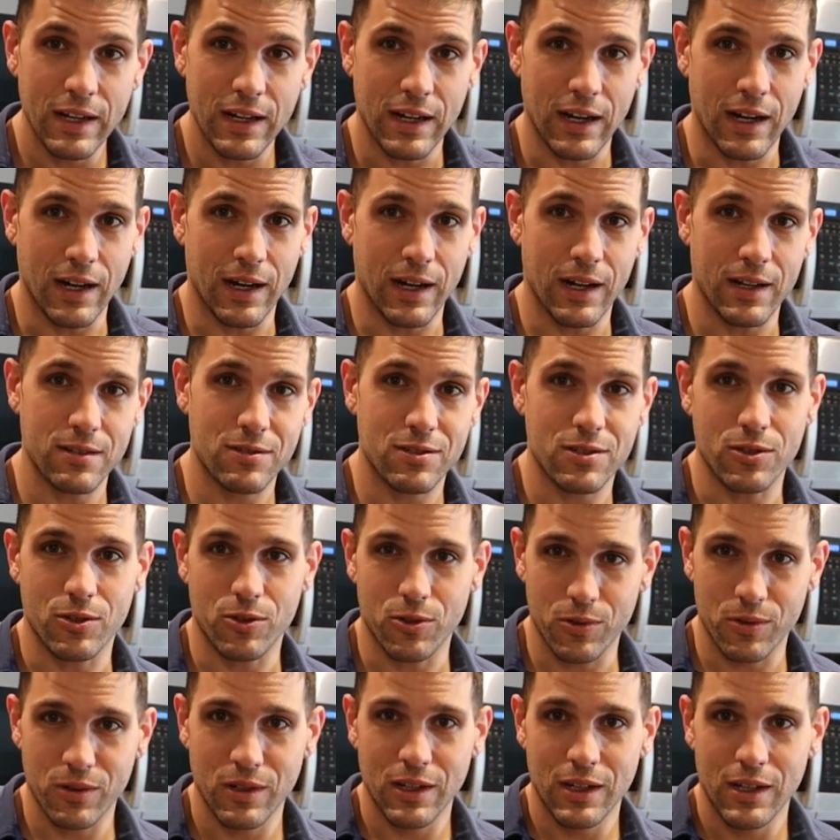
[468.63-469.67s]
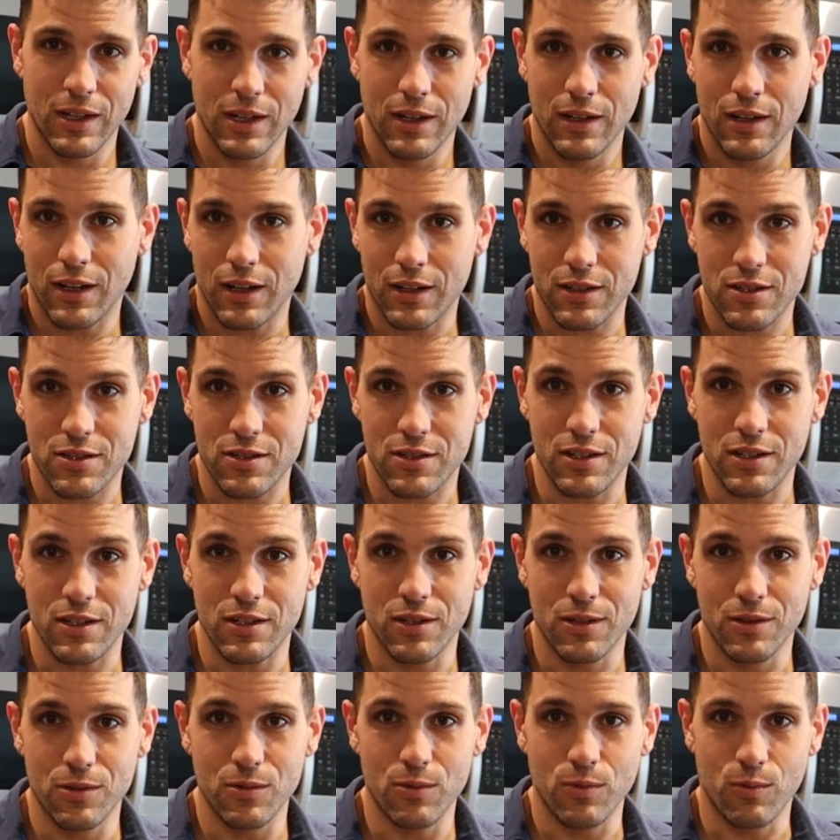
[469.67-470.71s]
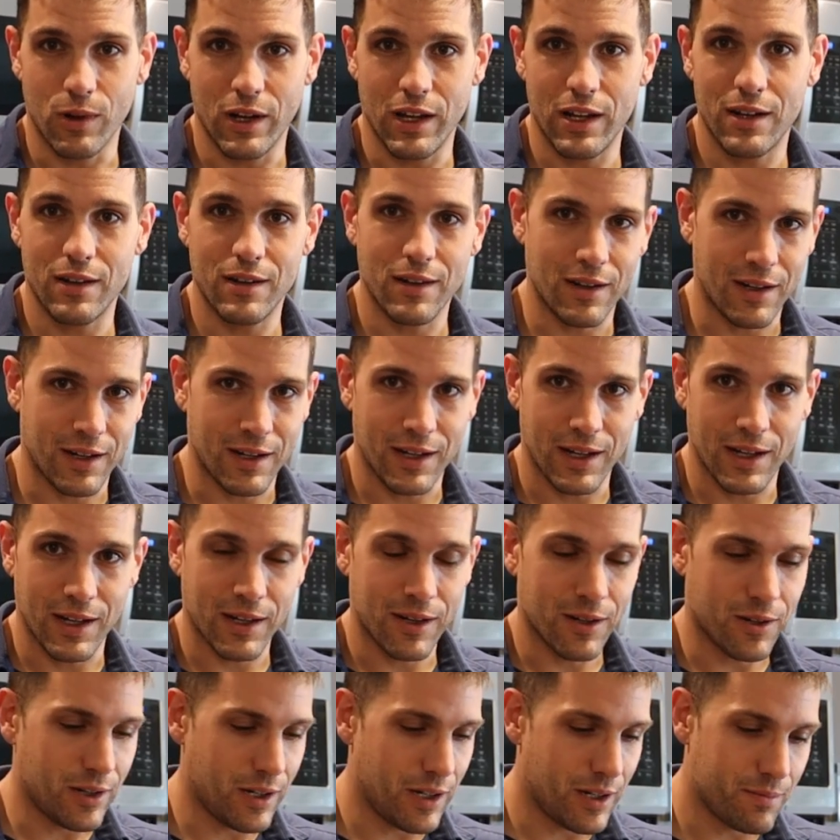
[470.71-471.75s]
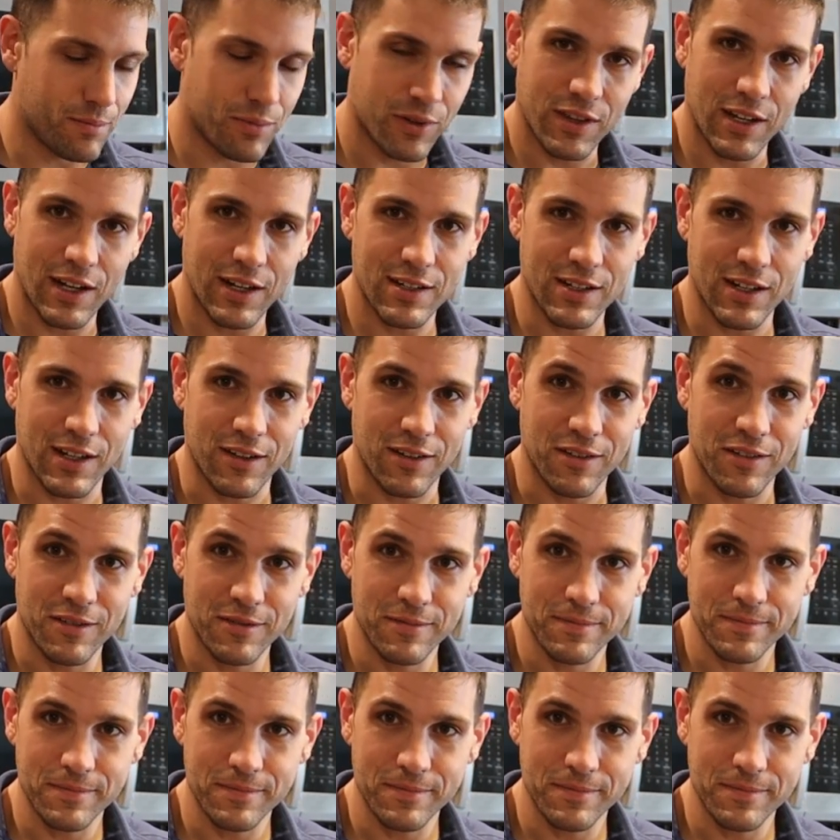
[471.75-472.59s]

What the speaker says: So I'll see you when I go ahead and put that together.